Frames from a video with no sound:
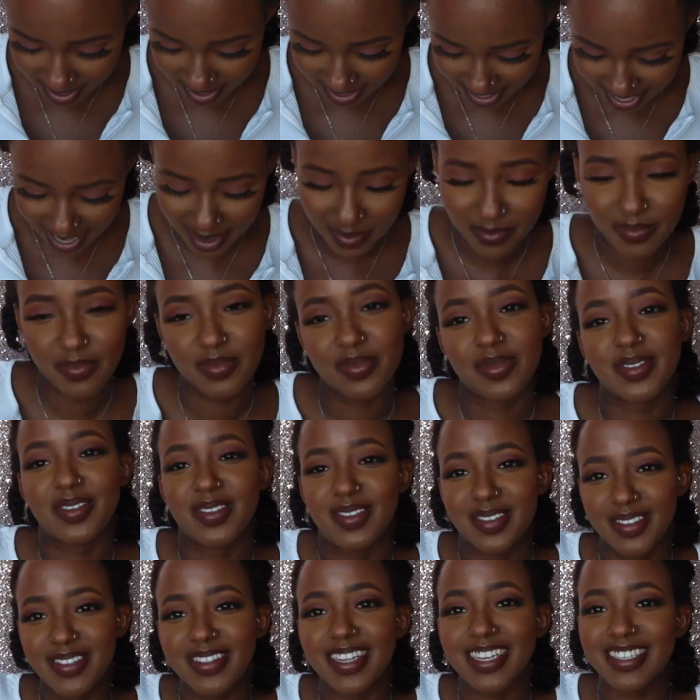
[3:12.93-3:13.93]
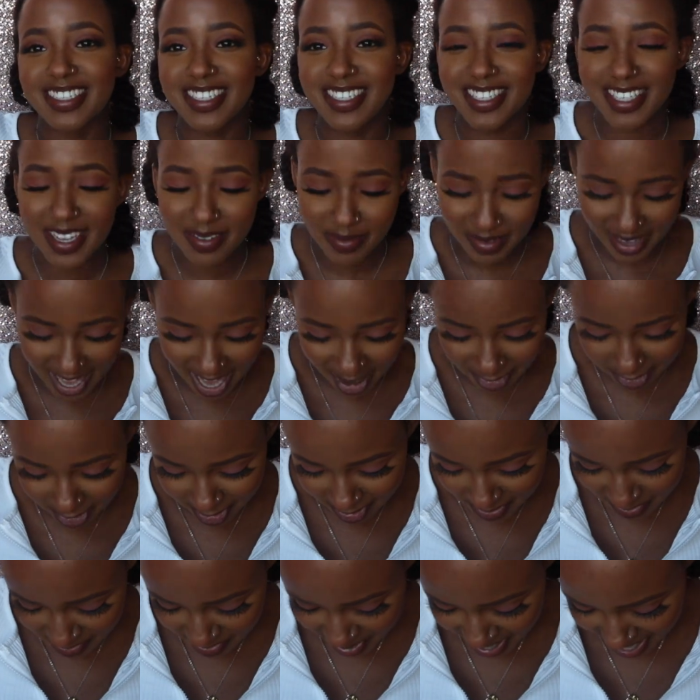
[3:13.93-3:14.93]
Yep, they did send me
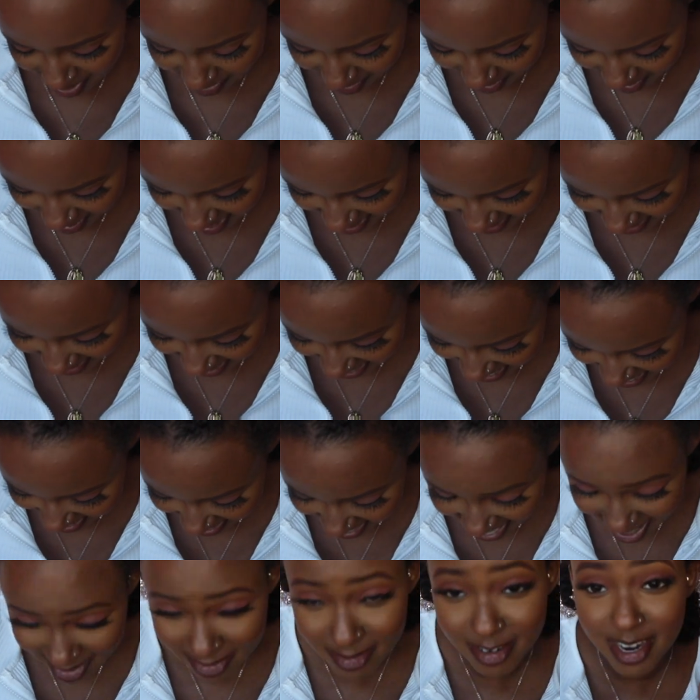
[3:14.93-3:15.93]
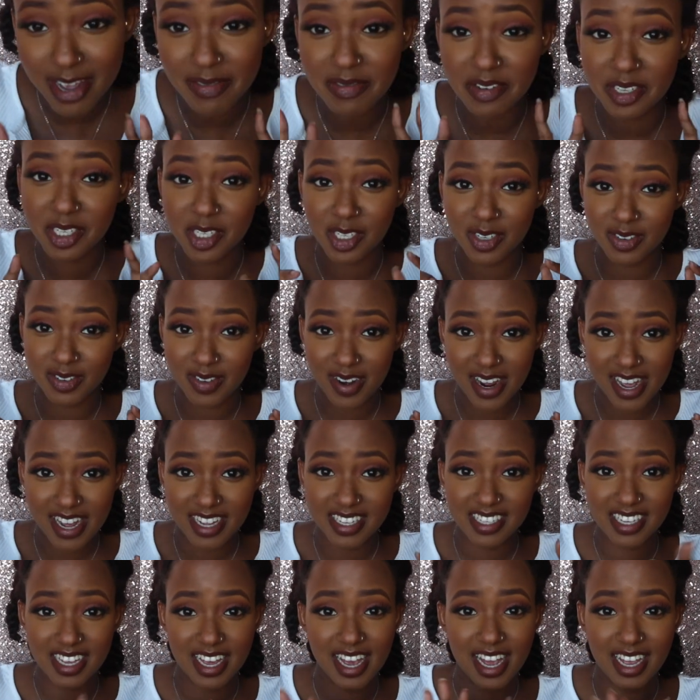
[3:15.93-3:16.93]
African Pride products, and I've never
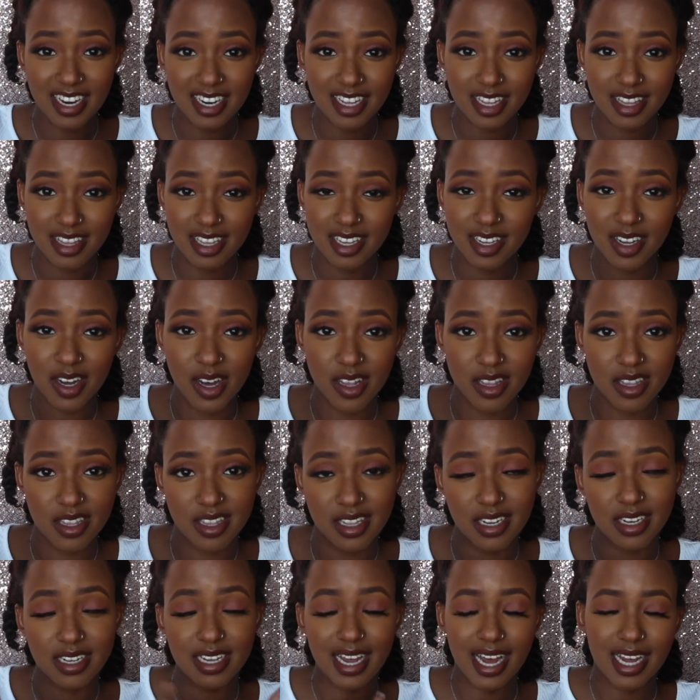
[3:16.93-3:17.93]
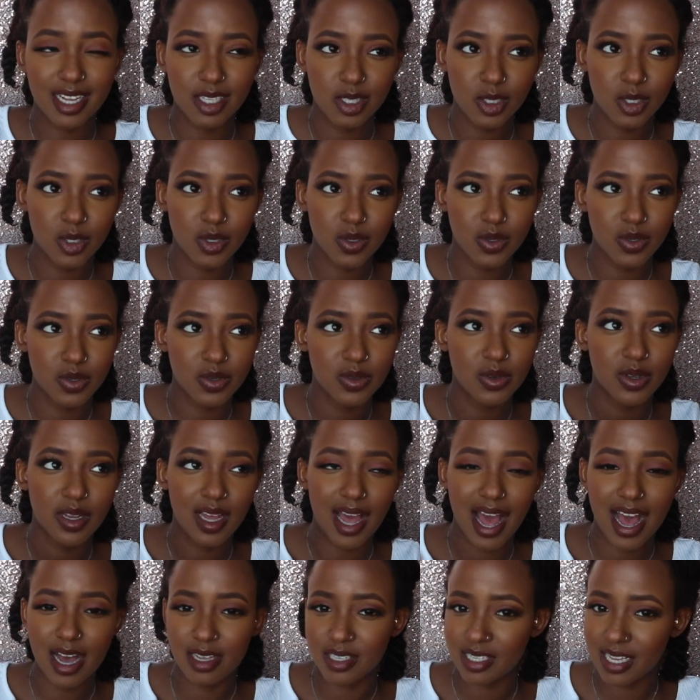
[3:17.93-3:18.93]
tried anything other than Cantu,
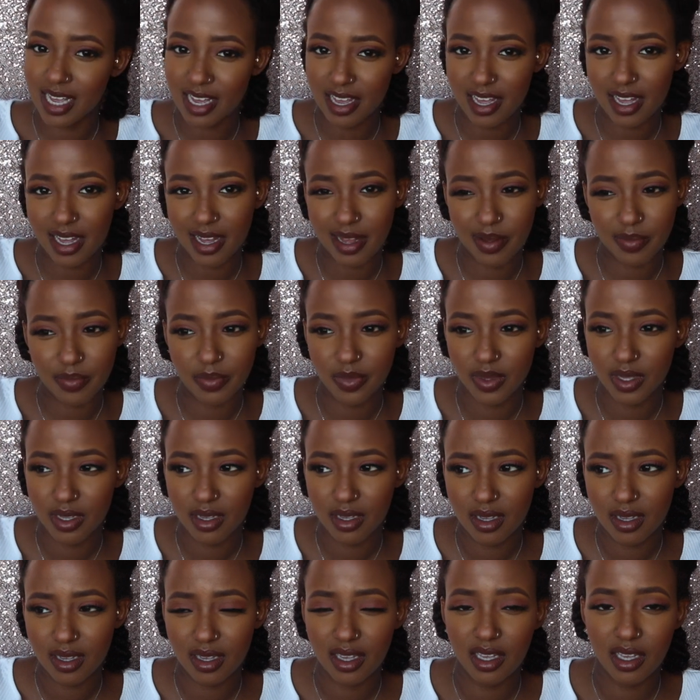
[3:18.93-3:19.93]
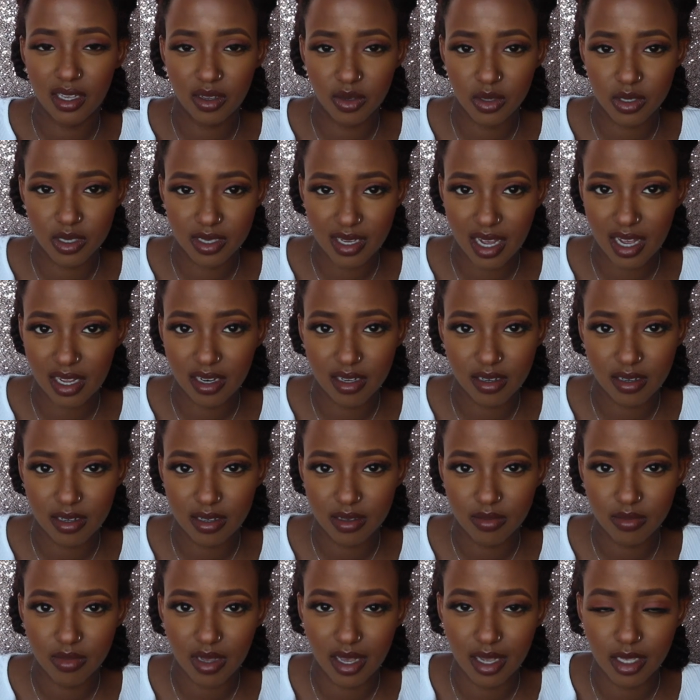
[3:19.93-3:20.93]
As I Am, Eco Styler,
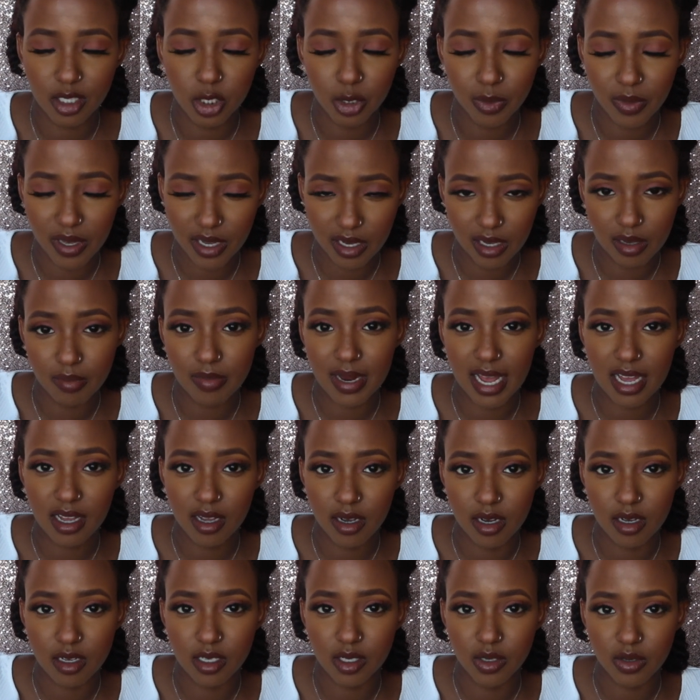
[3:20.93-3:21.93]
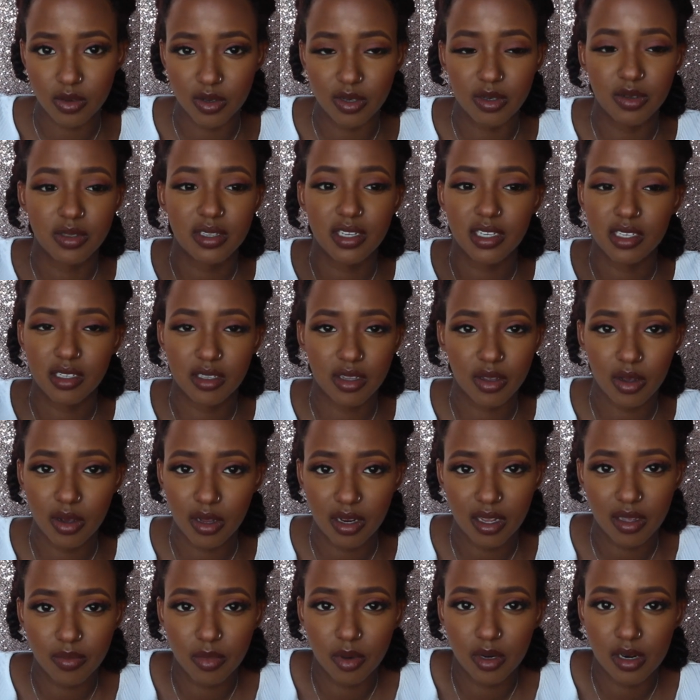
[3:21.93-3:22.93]
and Jamaican Black Castor Oil. These are the
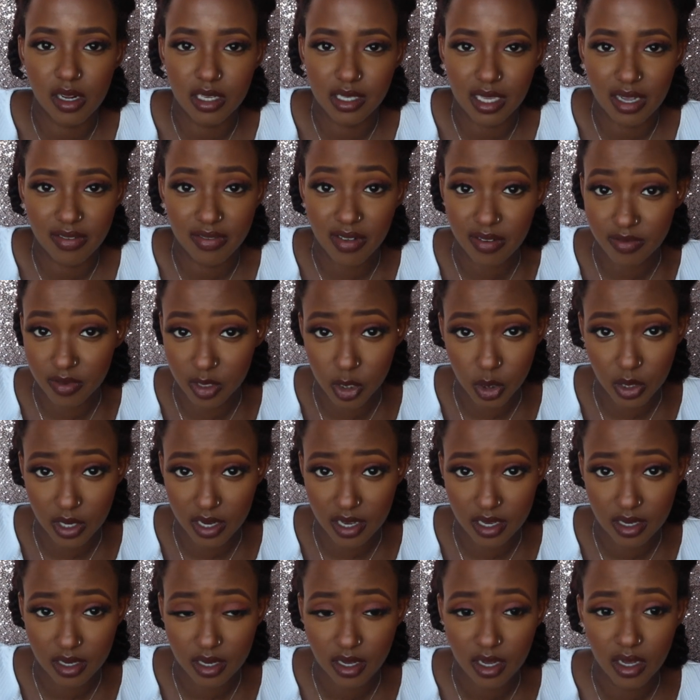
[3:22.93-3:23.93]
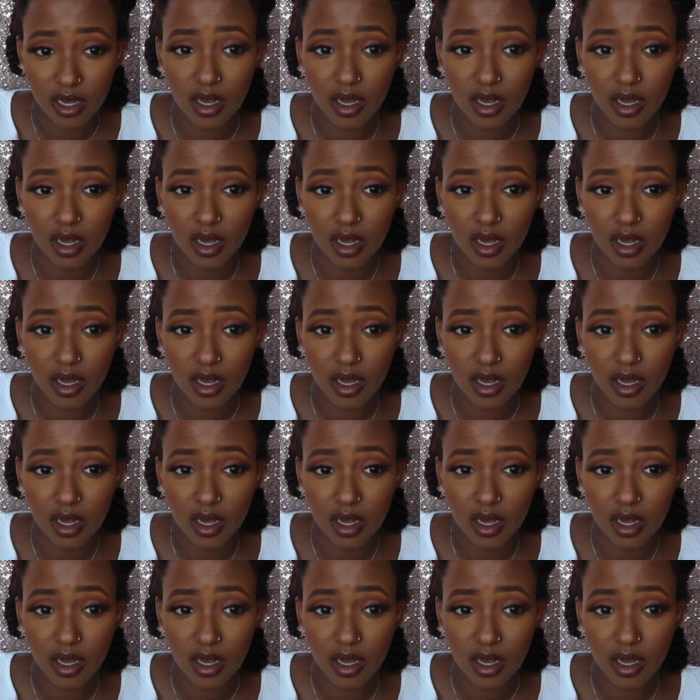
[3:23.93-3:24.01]
only products I've ever tried.